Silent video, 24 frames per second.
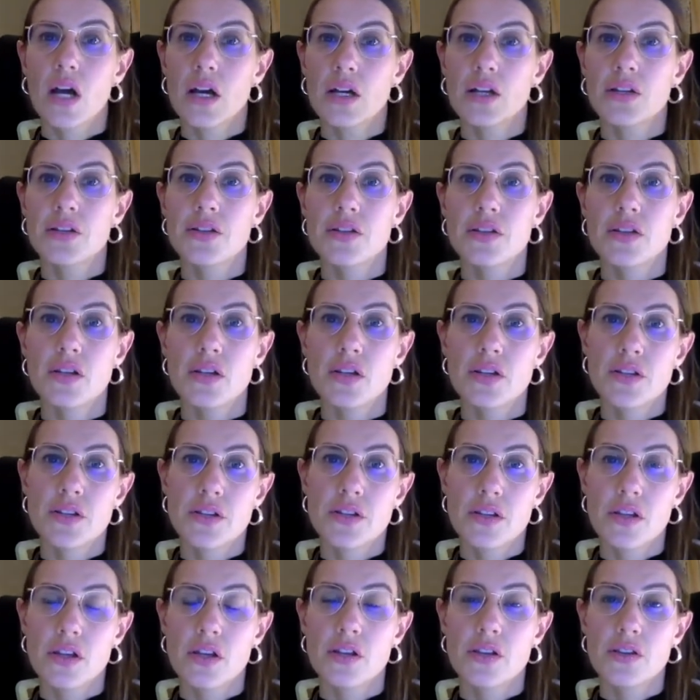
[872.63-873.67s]

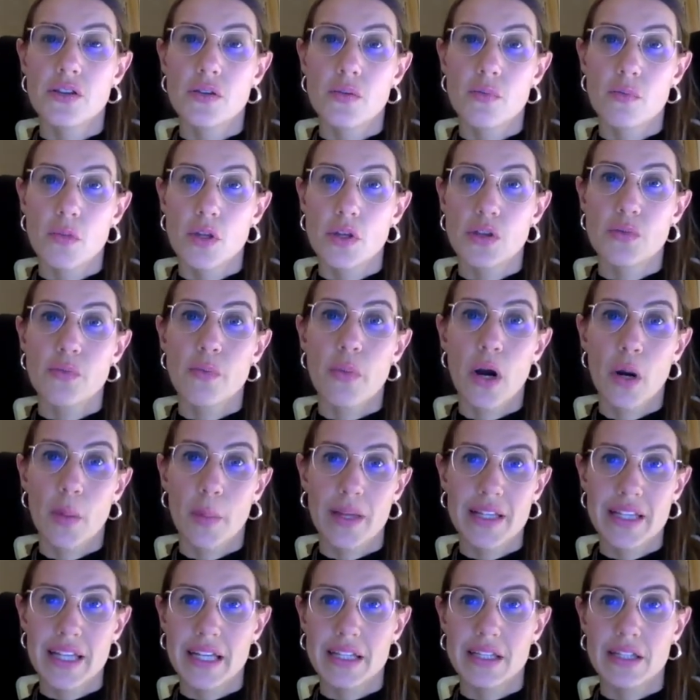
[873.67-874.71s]
It's
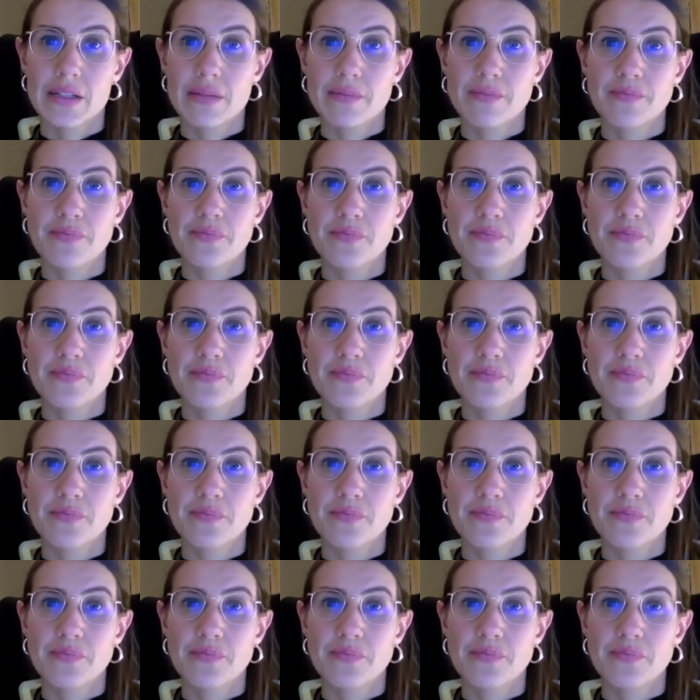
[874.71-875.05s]
permanent.